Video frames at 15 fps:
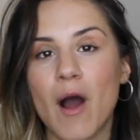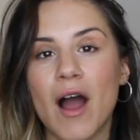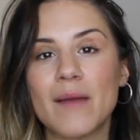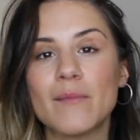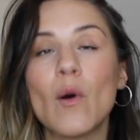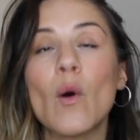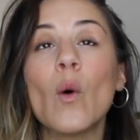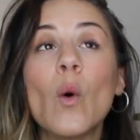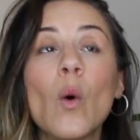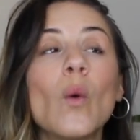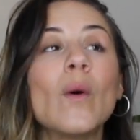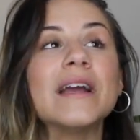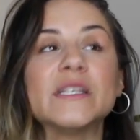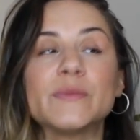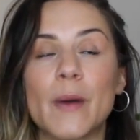I'm
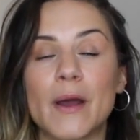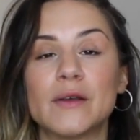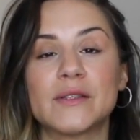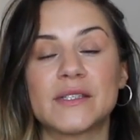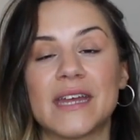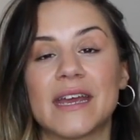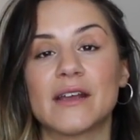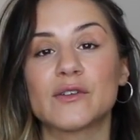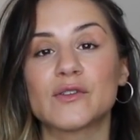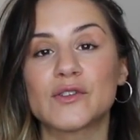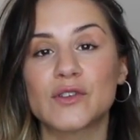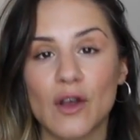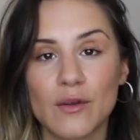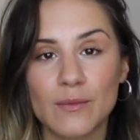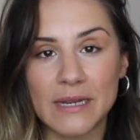always posting
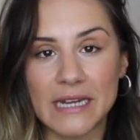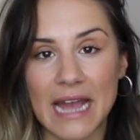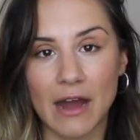so many